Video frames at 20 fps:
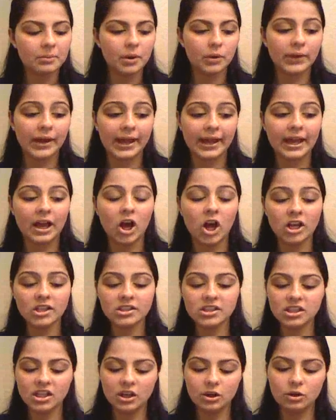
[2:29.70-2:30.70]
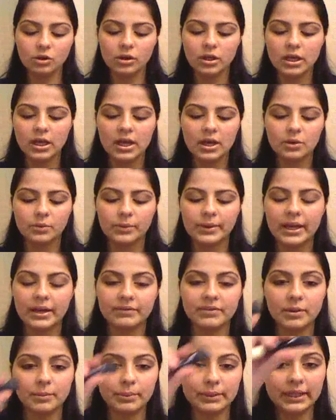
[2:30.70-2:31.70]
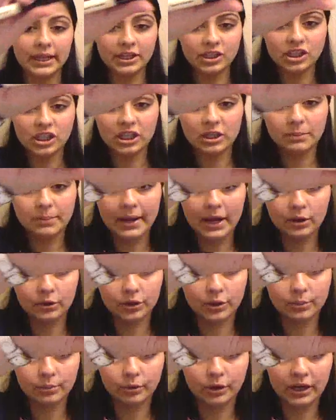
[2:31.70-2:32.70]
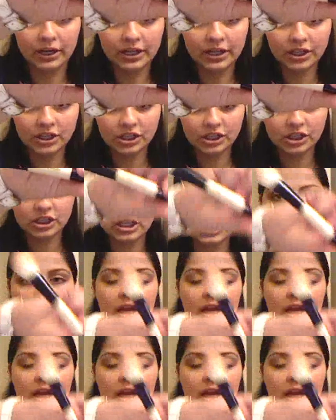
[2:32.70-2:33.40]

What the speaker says: Okay, also we have the blush and powder brush.